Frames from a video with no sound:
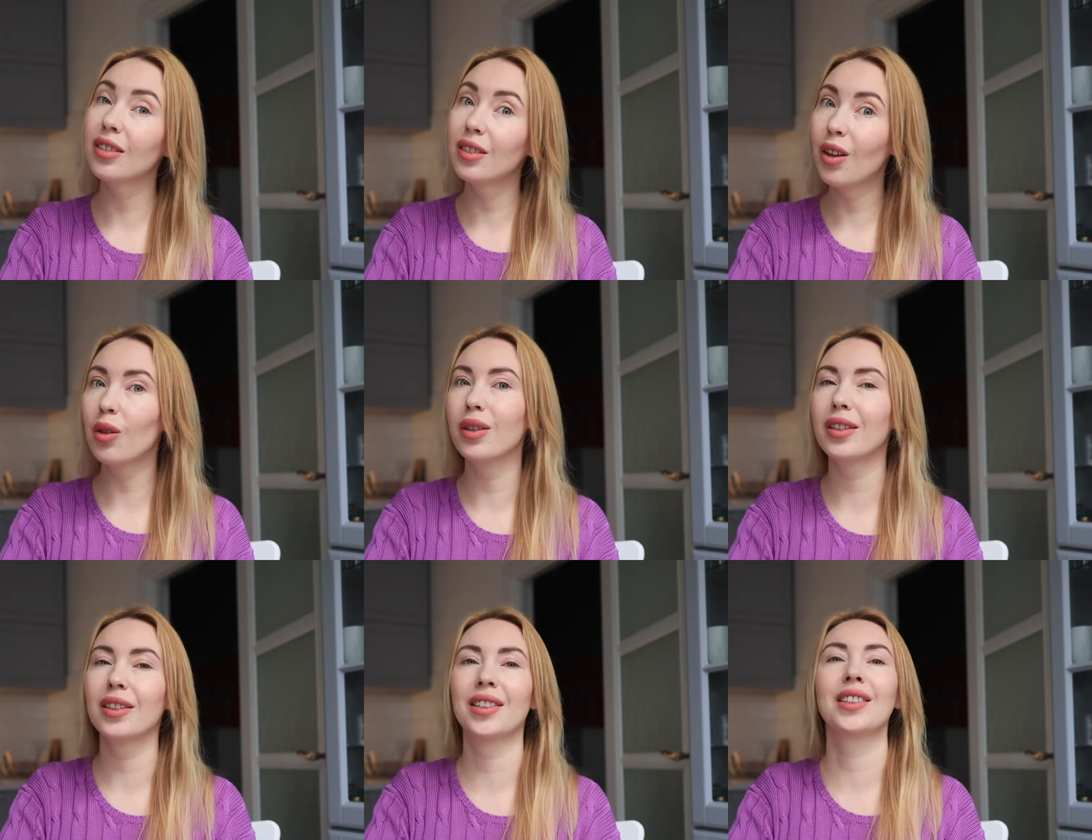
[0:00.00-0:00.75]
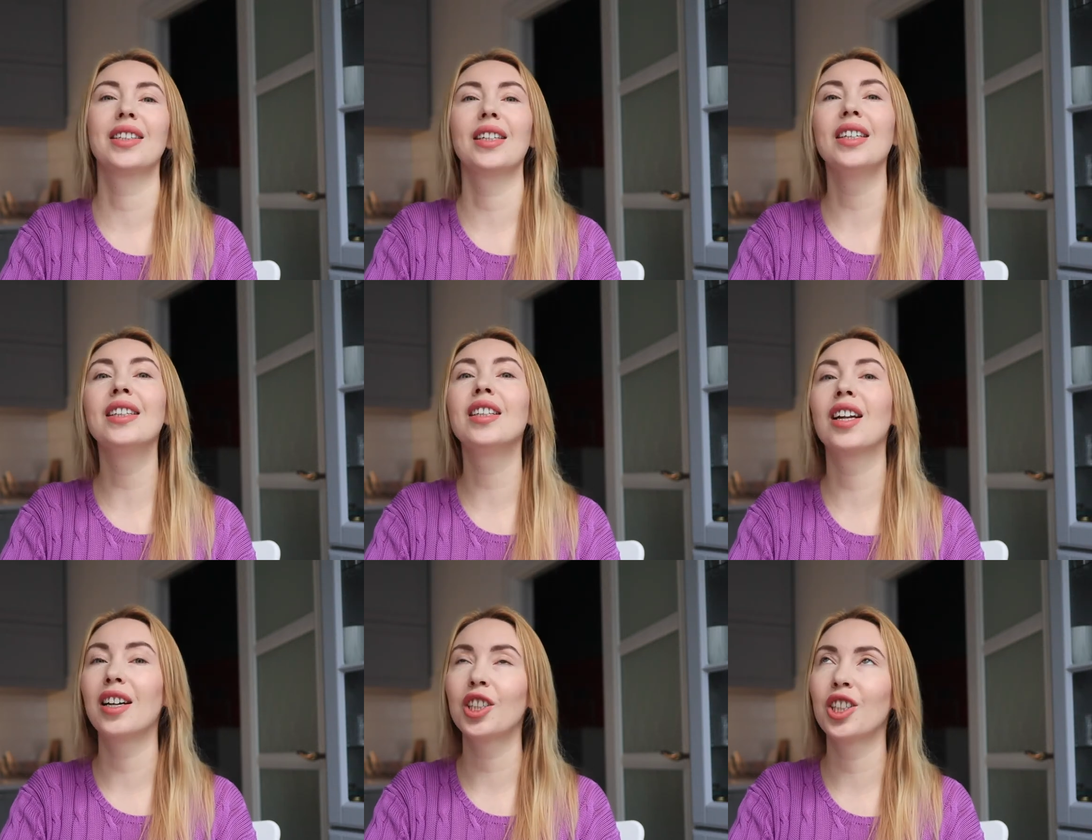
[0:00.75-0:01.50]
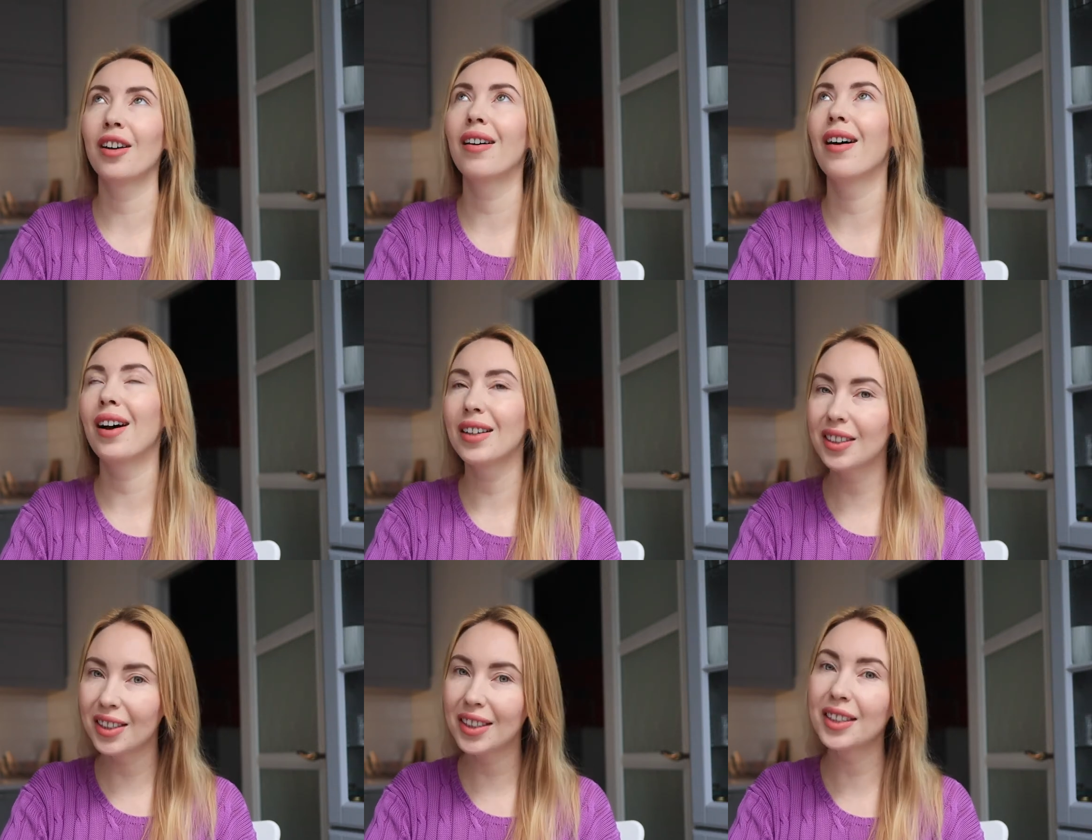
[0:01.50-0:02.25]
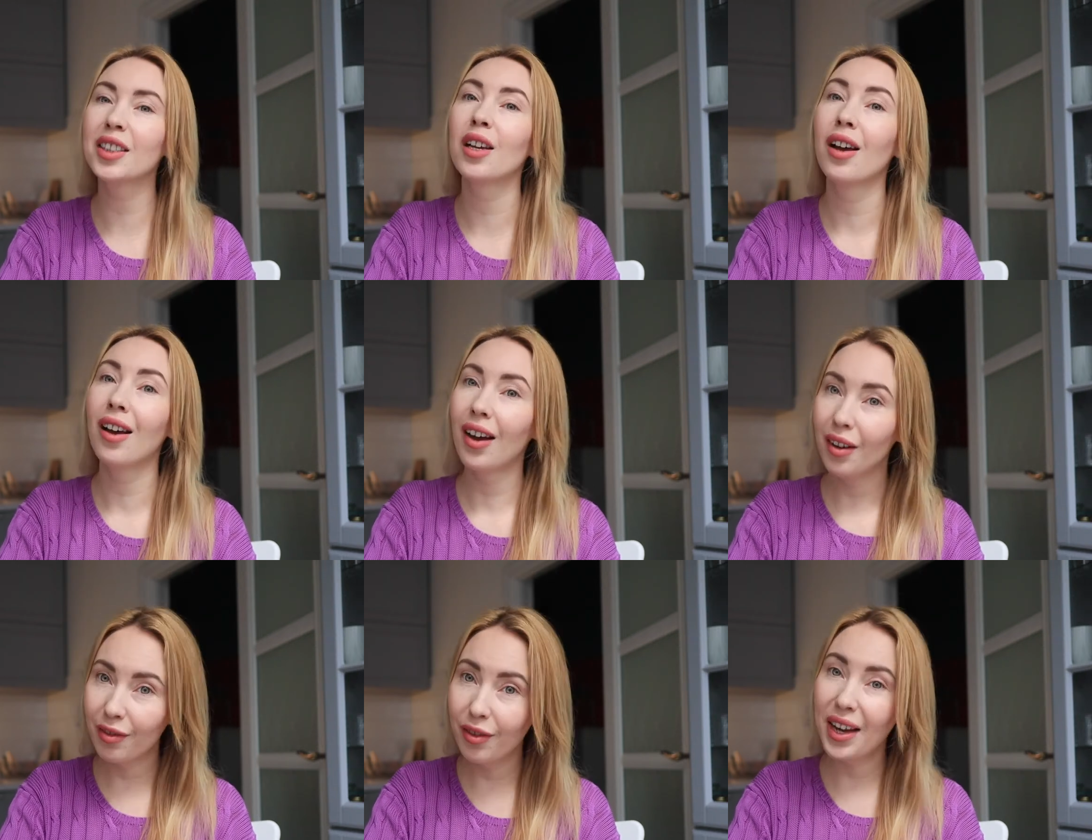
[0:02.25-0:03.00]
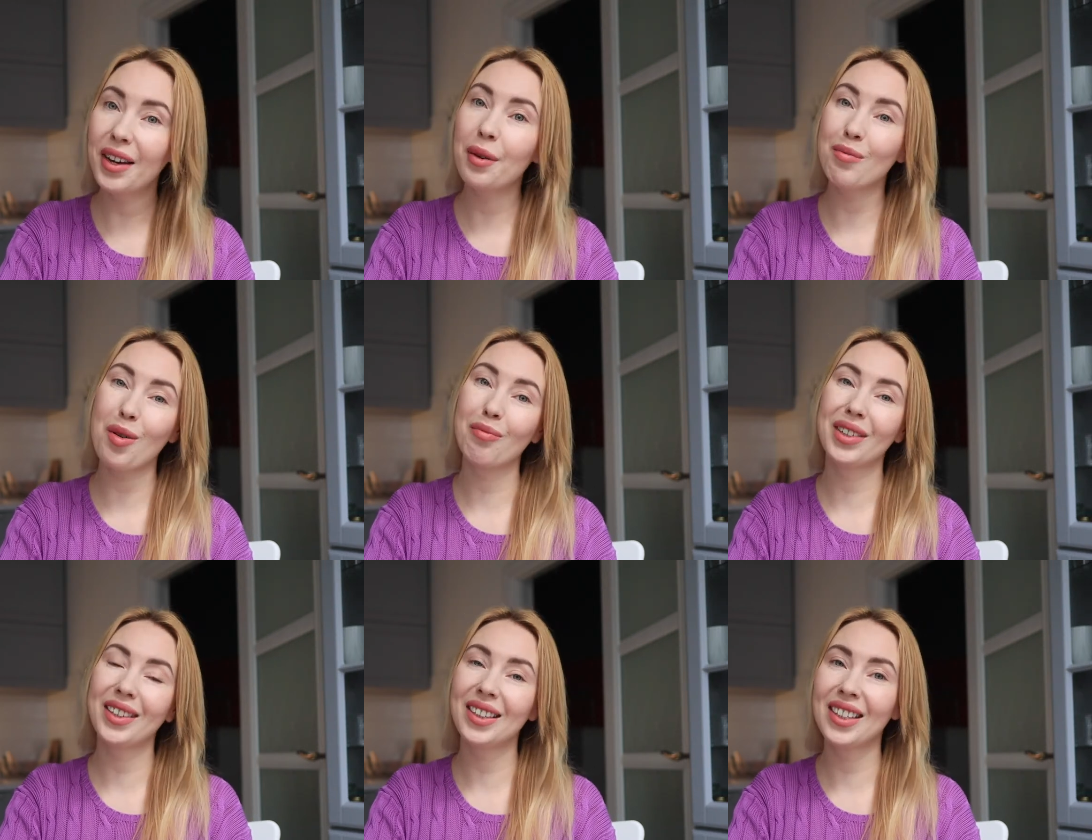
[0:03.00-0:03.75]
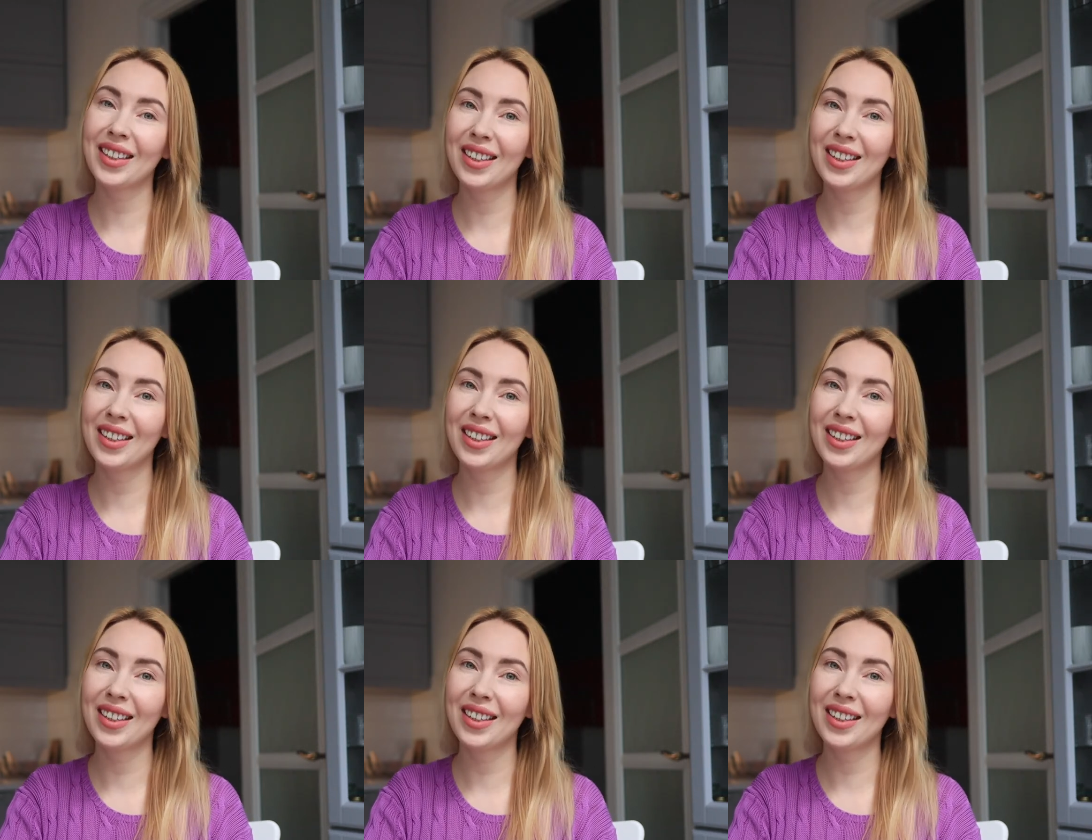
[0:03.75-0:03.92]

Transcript: dollars in Russia at this very moment.